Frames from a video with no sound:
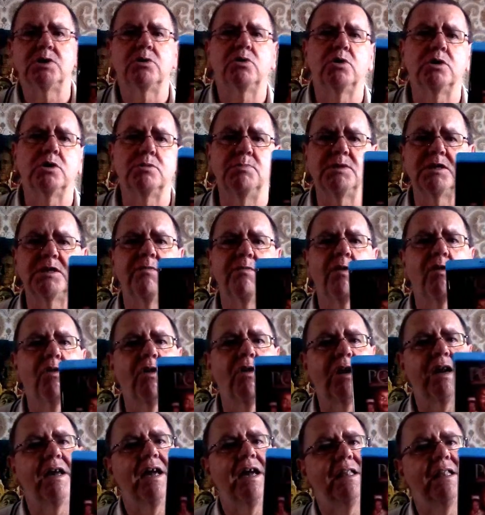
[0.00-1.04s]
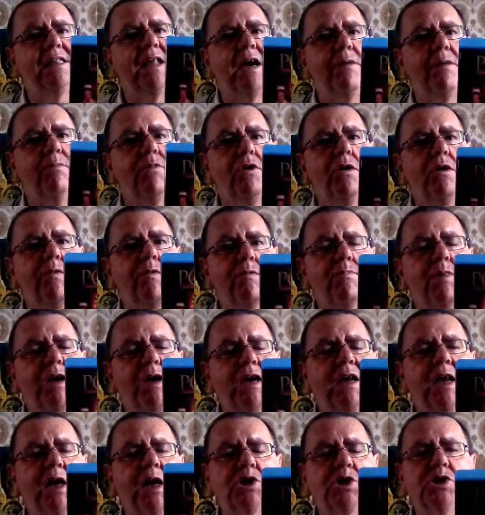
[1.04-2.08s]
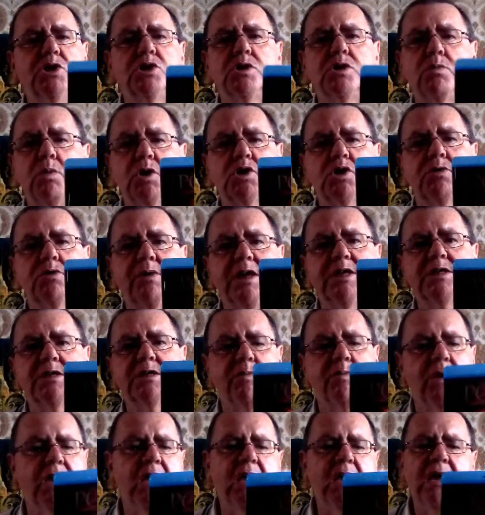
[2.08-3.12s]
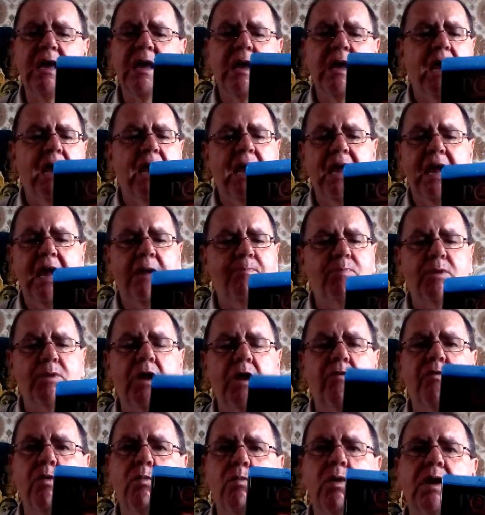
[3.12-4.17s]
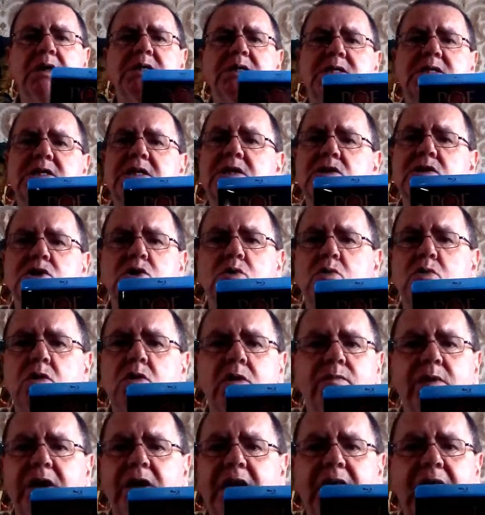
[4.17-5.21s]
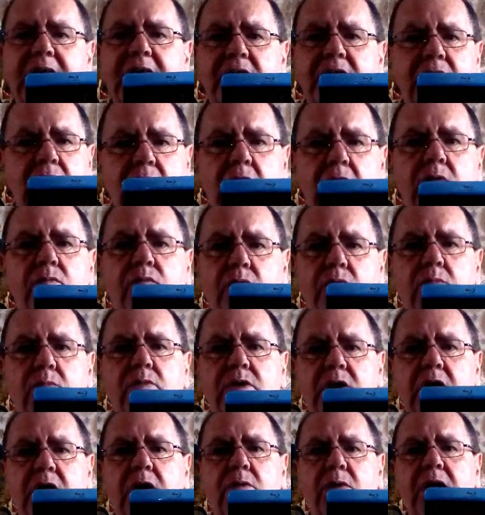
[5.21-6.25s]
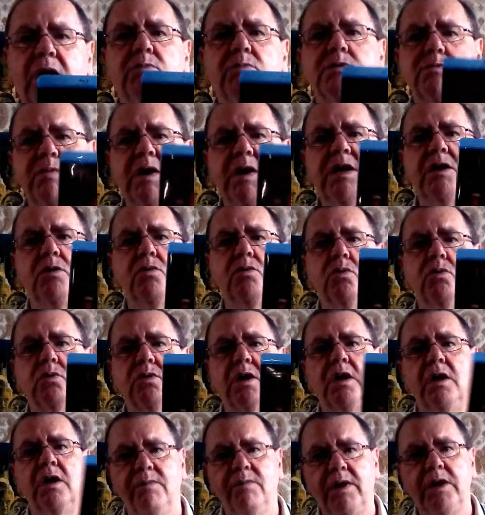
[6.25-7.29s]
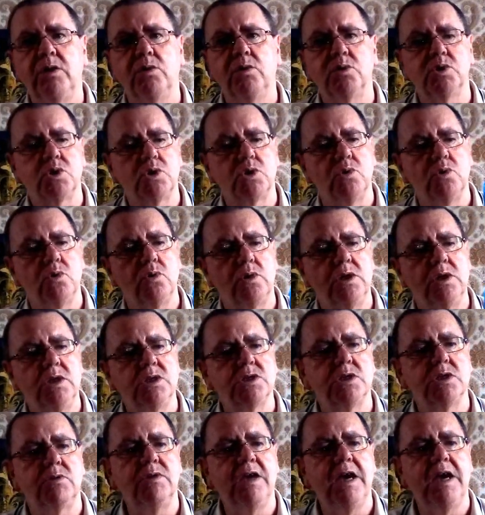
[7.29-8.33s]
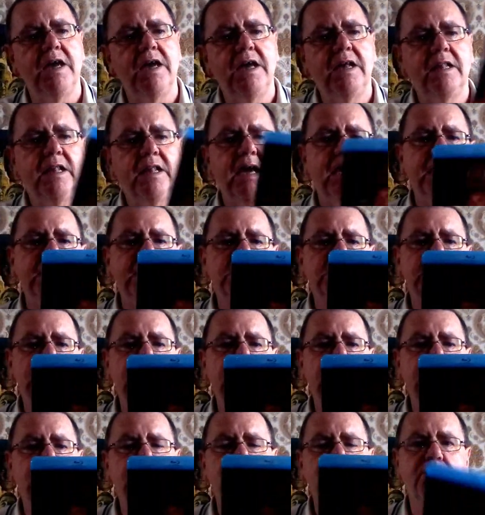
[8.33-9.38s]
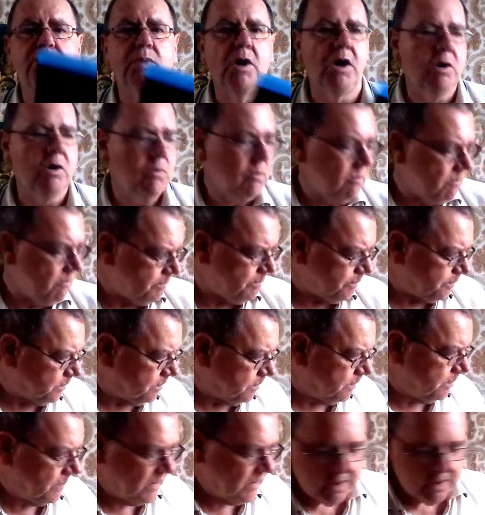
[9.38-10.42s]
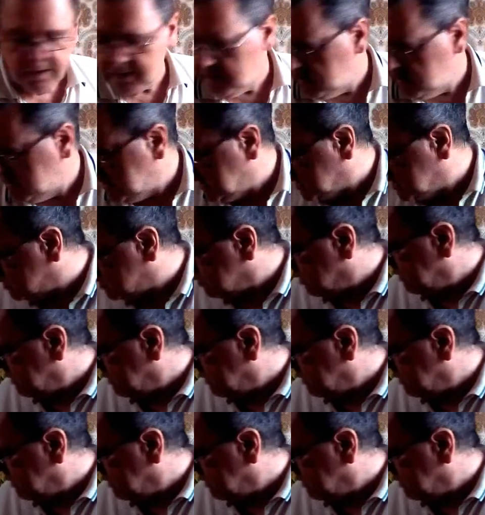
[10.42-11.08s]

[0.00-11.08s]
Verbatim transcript: so I thought to myself, I've got to get that movie from my collection to watch the rest of it. Uh, you know, for what I saw of it, like you know, from you know, it was very good, very good story. So yeah, that is Tales of Poe. Next